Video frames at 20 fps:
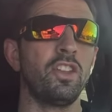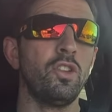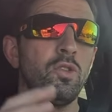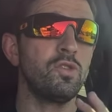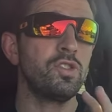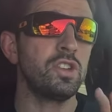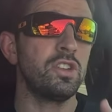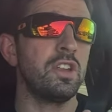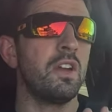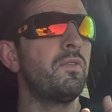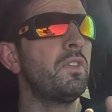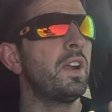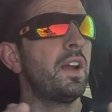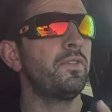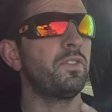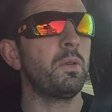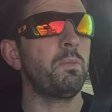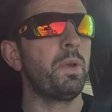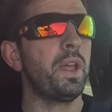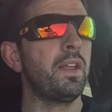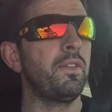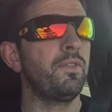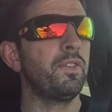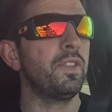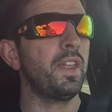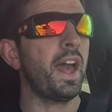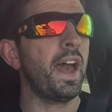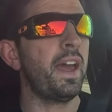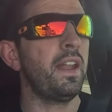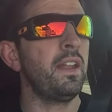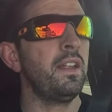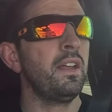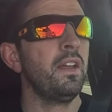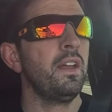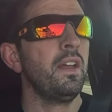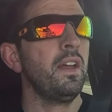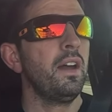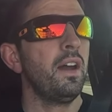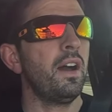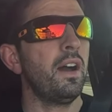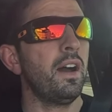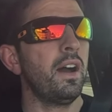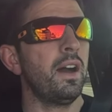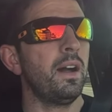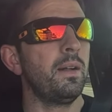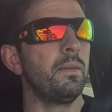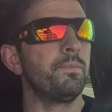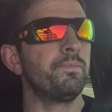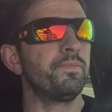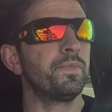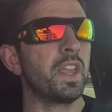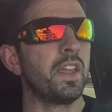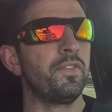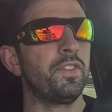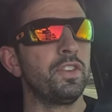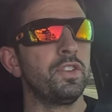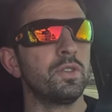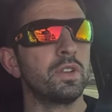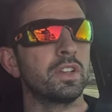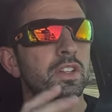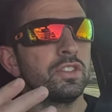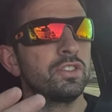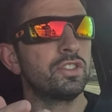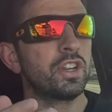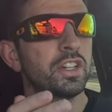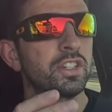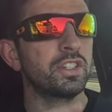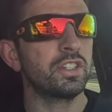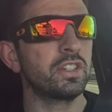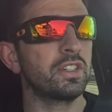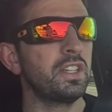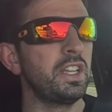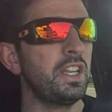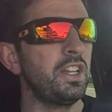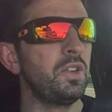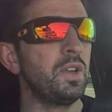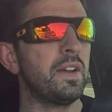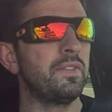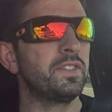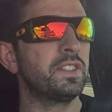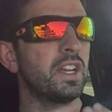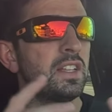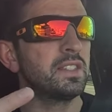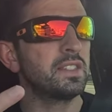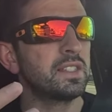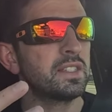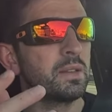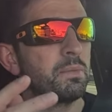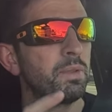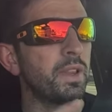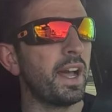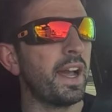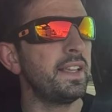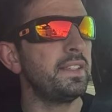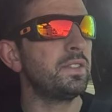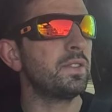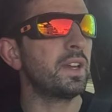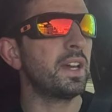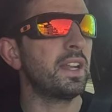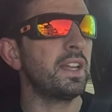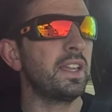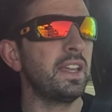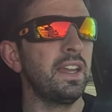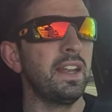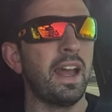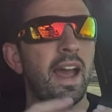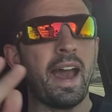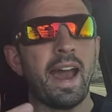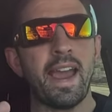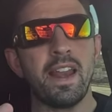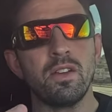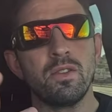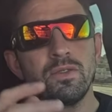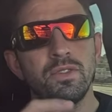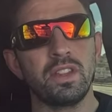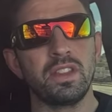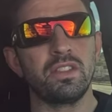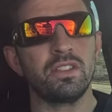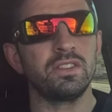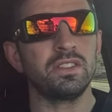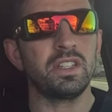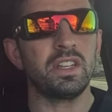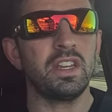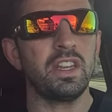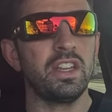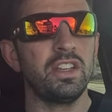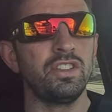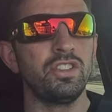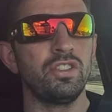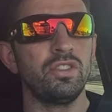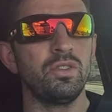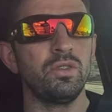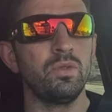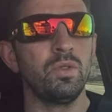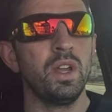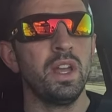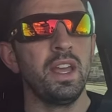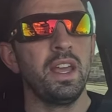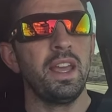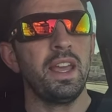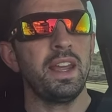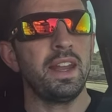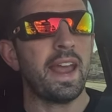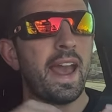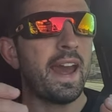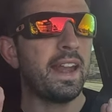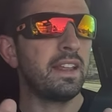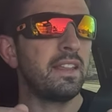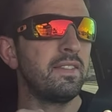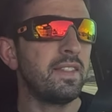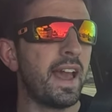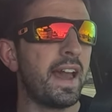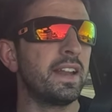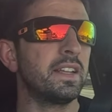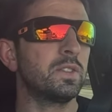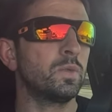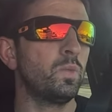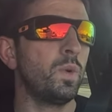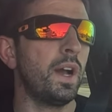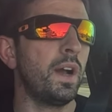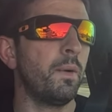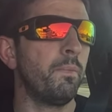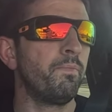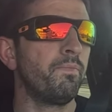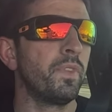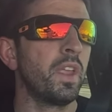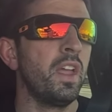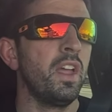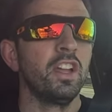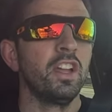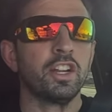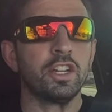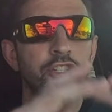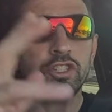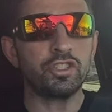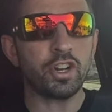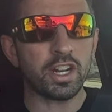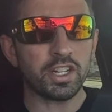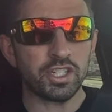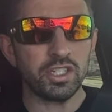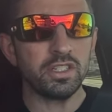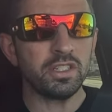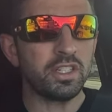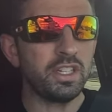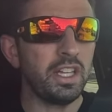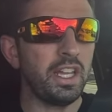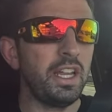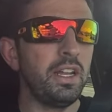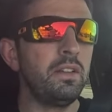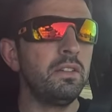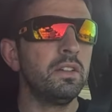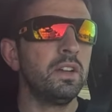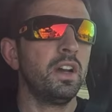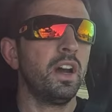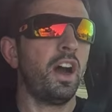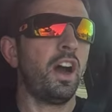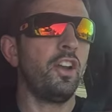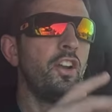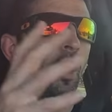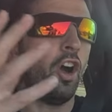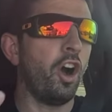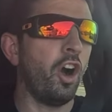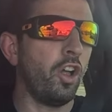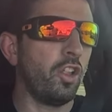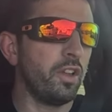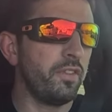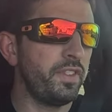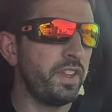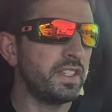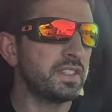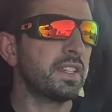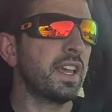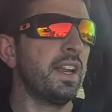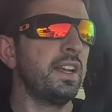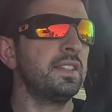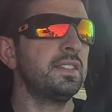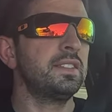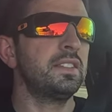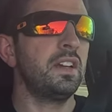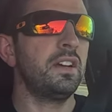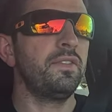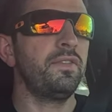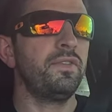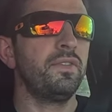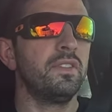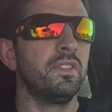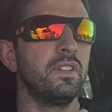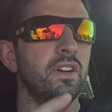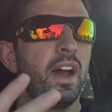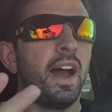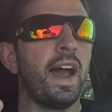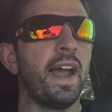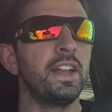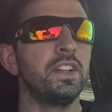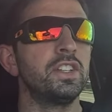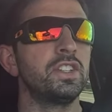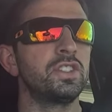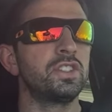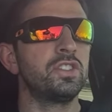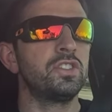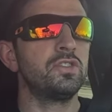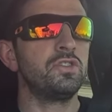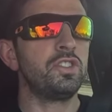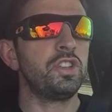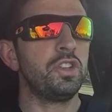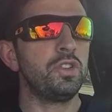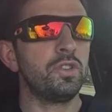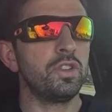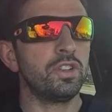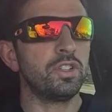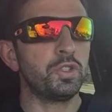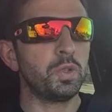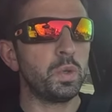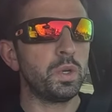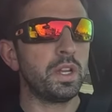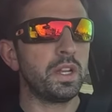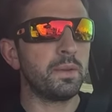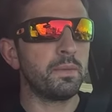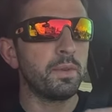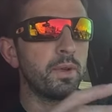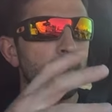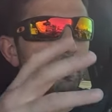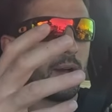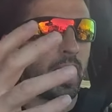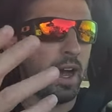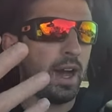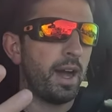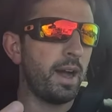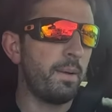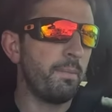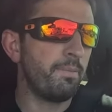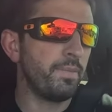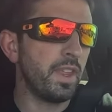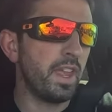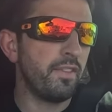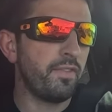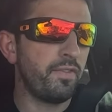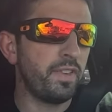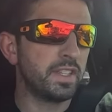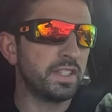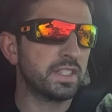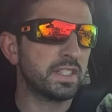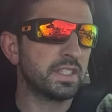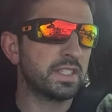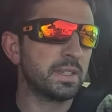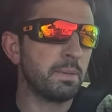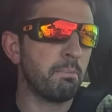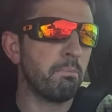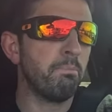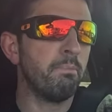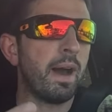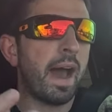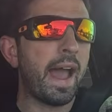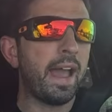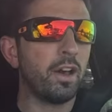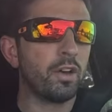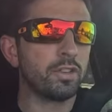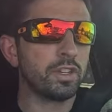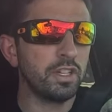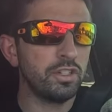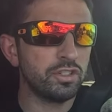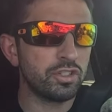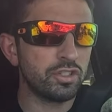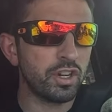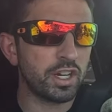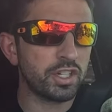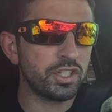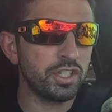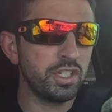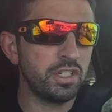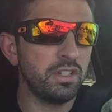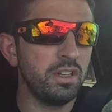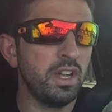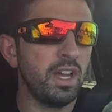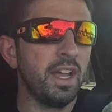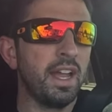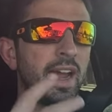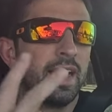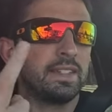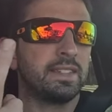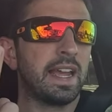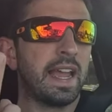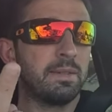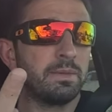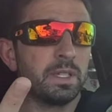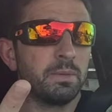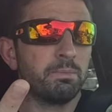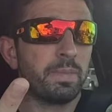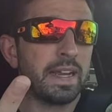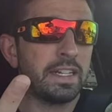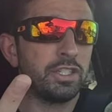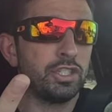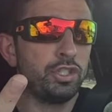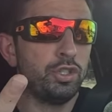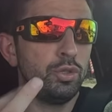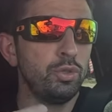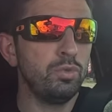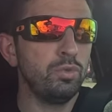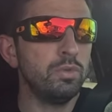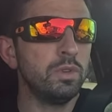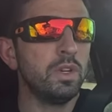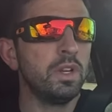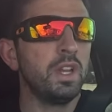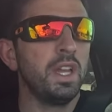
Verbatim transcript: You should never have to pay for that. Um, if you're doing construction clean, you have tons of supplies you got to get. I don't think there's any issue in adding that as well. Construction clean on all of this kind of stuff, I just either do it um, if it's mild construction, I times it by two.